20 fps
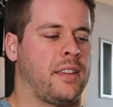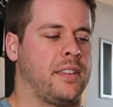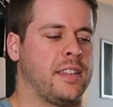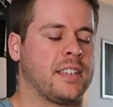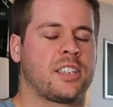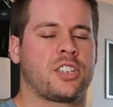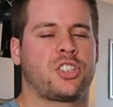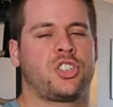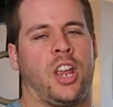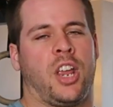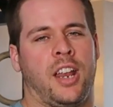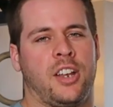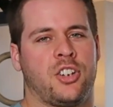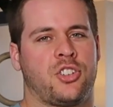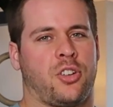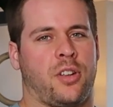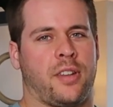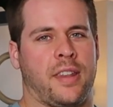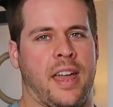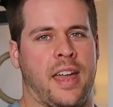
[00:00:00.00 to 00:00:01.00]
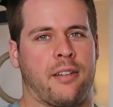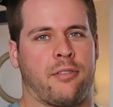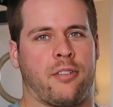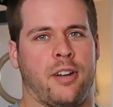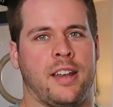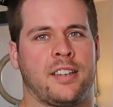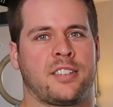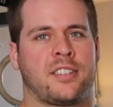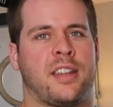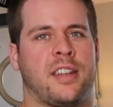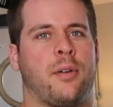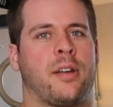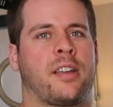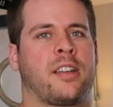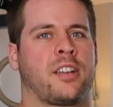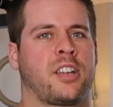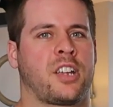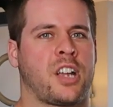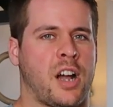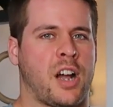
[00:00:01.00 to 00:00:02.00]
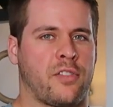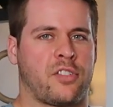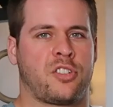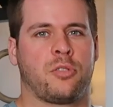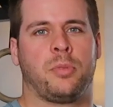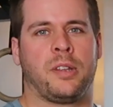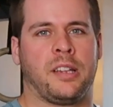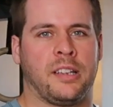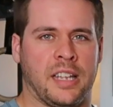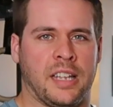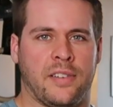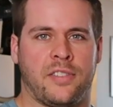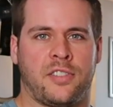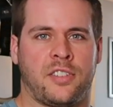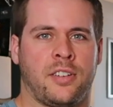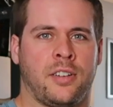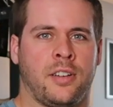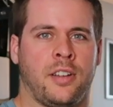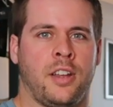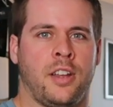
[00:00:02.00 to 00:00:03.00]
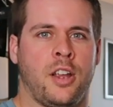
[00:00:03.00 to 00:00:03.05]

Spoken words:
This has changed all that, right? So now I can comfortably lift